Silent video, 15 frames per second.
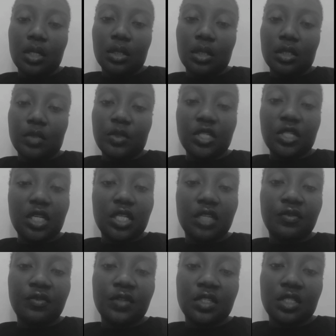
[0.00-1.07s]
especially
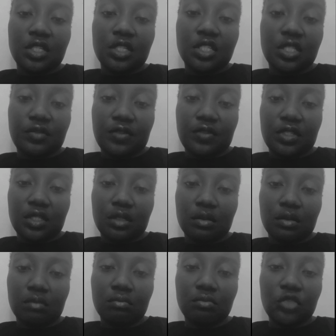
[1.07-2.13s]
if it is a
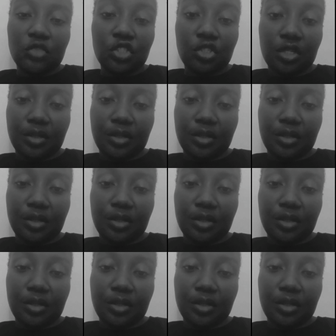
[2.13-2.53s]
dividend share,